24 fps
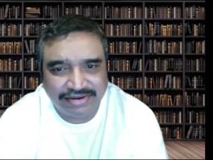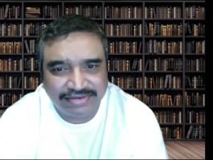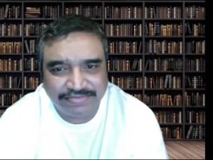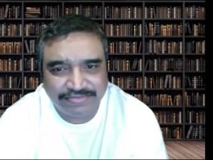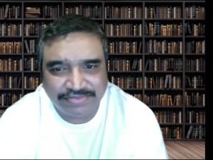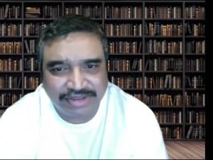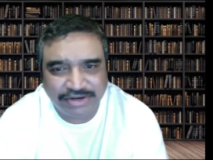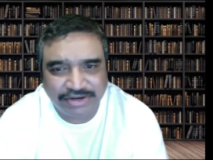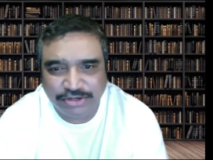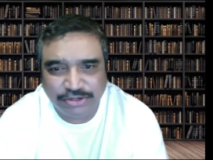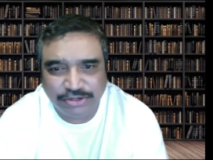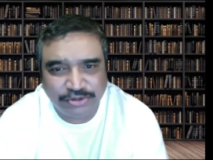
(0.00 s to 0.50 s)

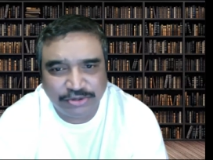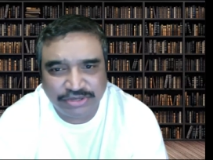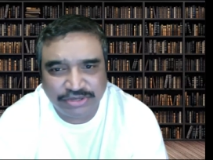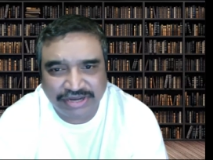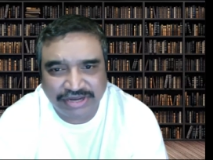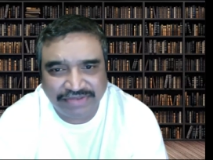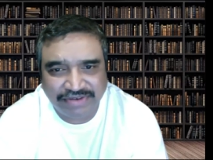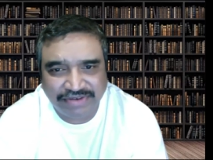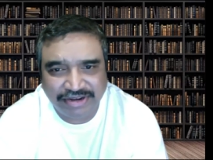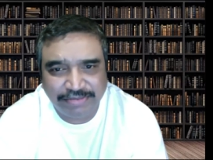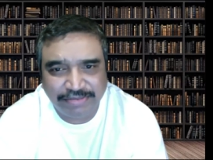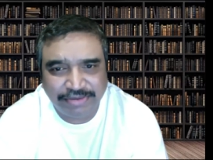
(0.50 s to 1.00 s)
you don't
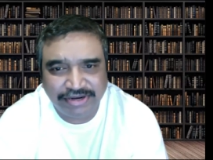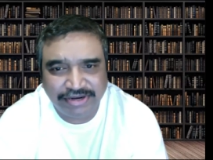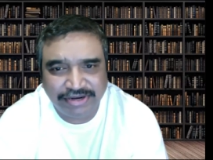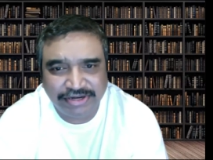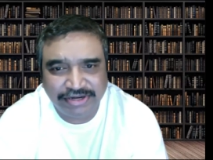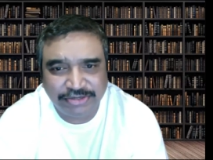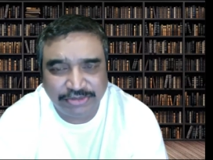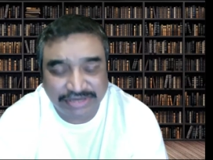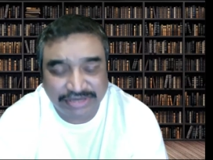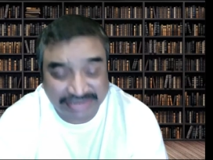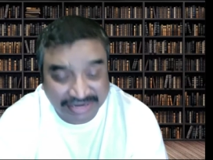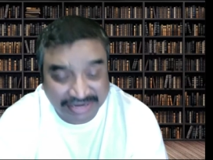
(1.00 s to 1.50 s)
have anybody
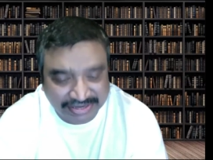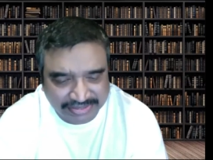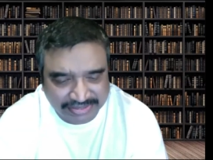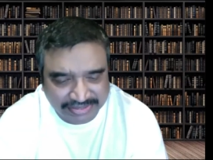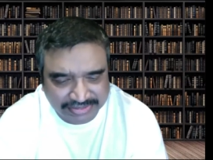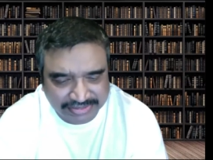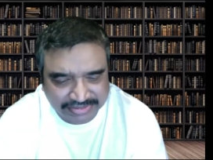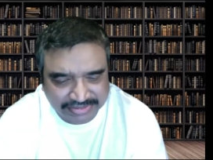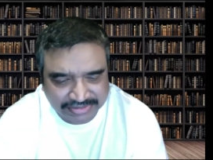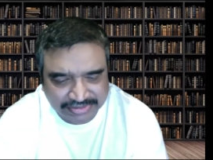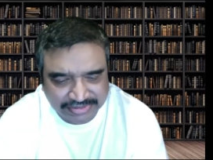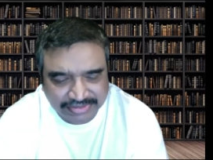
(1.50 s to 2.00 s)
to attend,
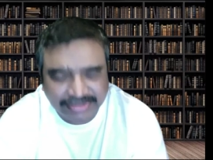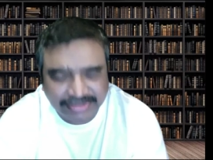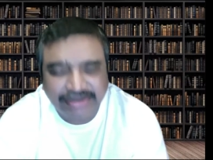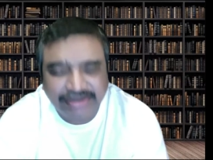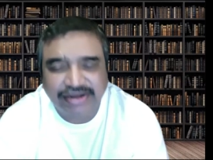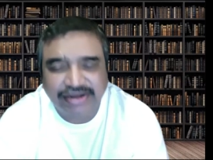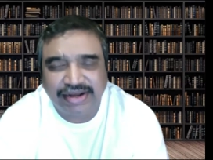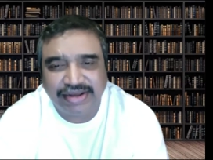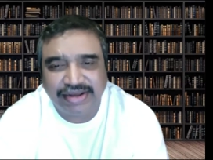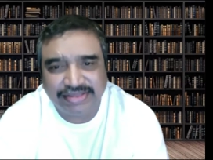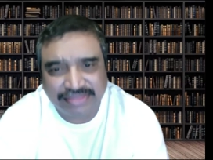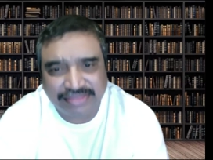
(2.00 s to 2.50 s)

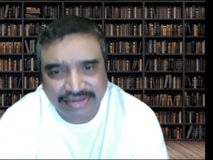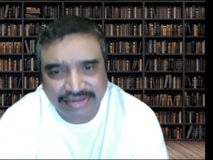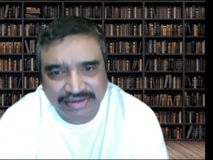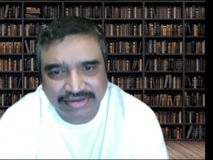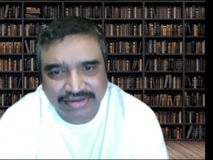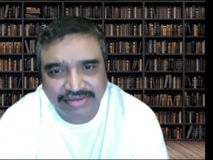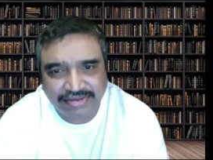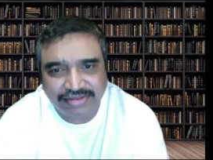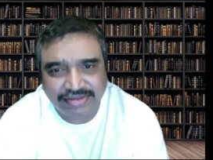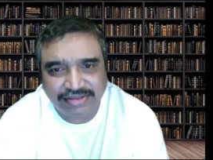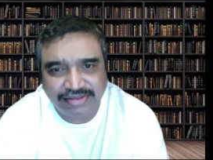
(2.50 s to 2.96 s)
I think